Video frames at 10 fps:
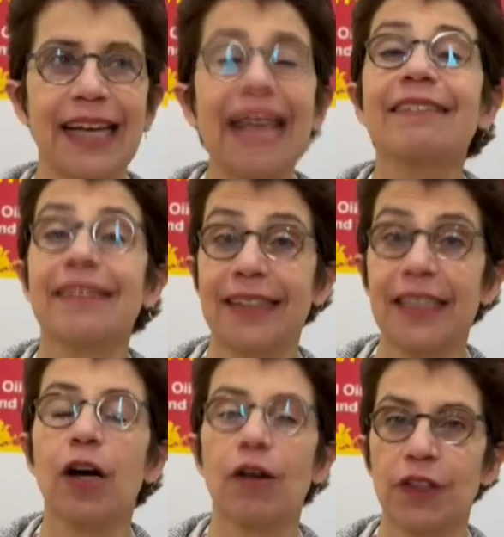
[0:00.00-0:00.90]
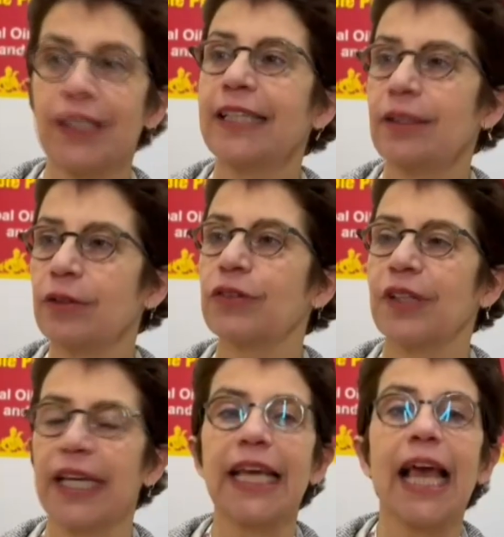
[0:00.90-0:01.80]
tenacity of the
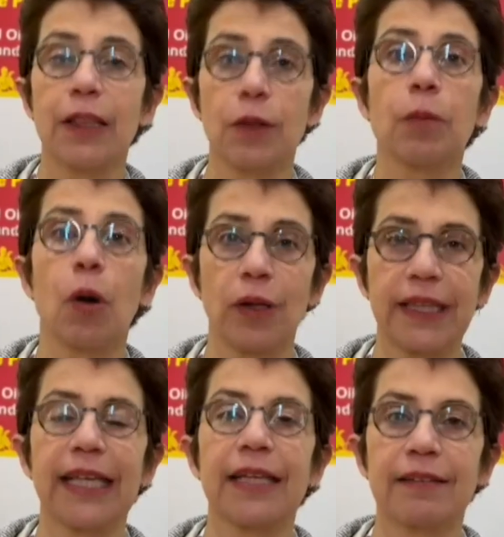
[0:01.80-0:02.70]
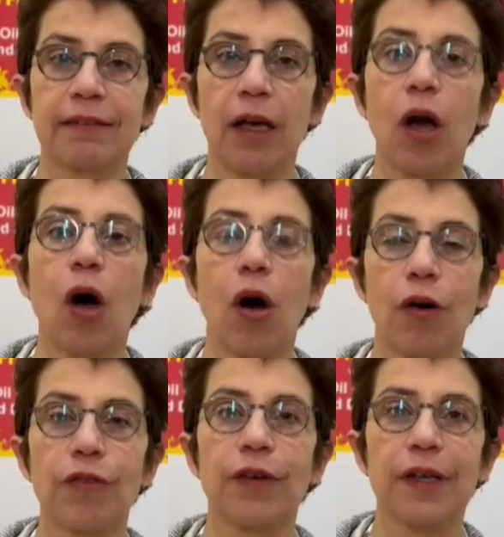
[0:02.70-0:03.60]
industry and the boldness
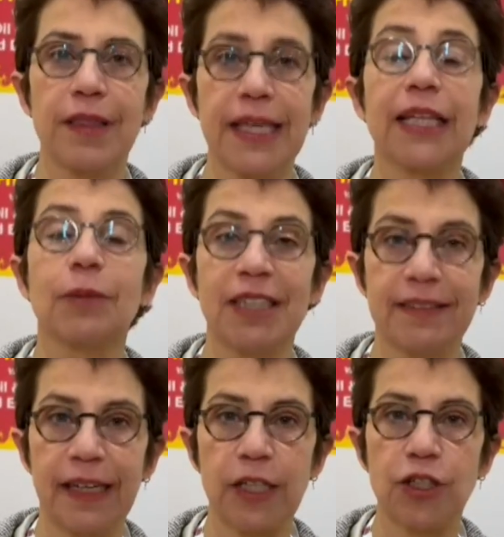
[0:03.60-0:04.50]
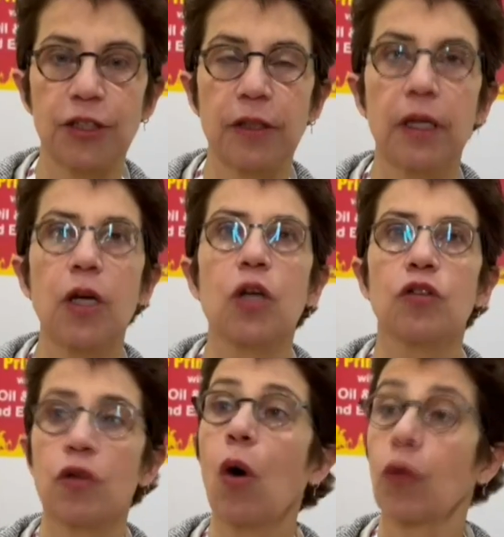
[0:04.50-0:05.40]
of the administration.
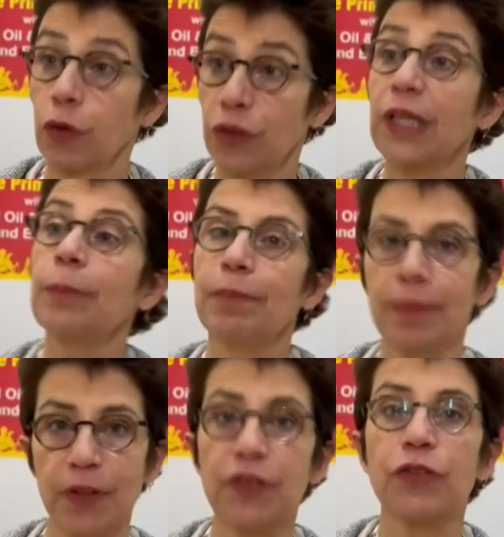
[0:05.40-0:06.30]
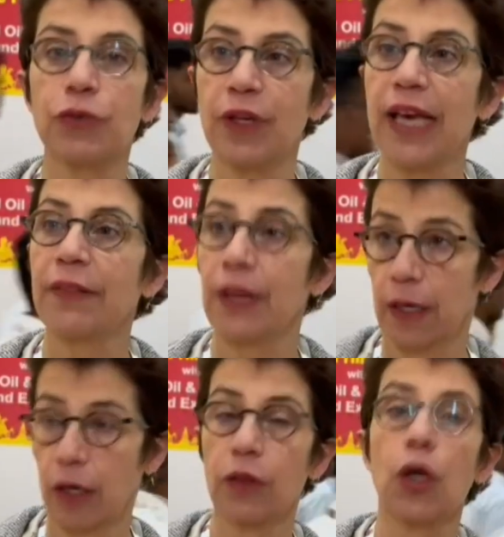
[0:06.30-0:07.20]
So the three pieces
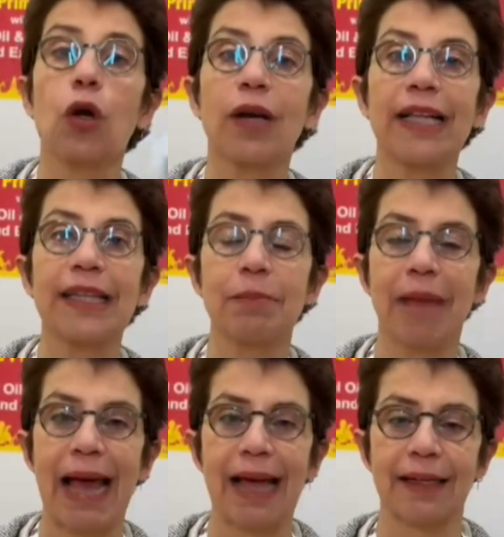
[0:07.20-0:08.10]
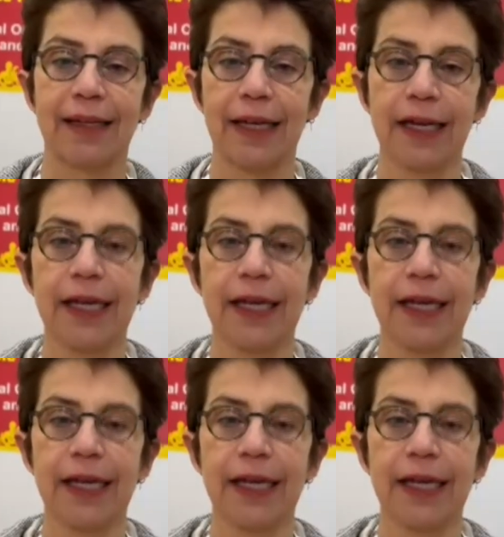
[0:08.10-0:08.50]
together, the local demand,